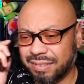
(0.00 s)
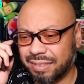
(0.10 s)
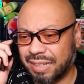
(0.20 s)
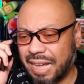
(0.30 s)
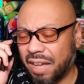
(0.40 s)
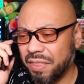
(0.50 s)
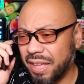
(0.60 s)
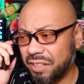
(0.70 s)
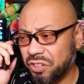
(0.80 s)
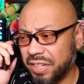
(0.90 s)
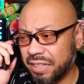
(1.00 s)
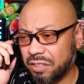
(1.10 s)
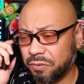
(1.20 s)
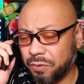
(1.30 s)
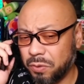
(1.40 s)
how the hell did you get this
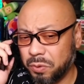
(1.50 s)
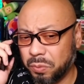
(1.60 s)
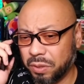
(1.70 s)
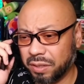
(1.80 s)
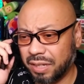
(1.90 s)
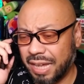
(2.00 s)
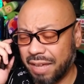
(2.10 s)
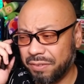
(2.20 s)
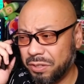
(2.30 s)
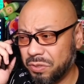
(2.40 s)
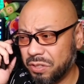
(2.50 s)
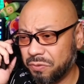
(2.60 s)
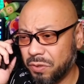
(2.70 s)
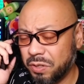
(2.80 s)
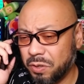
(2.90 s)
phone to work? I haven't used this
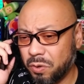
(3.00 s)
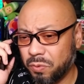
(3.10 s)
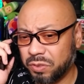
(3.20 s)
phone in over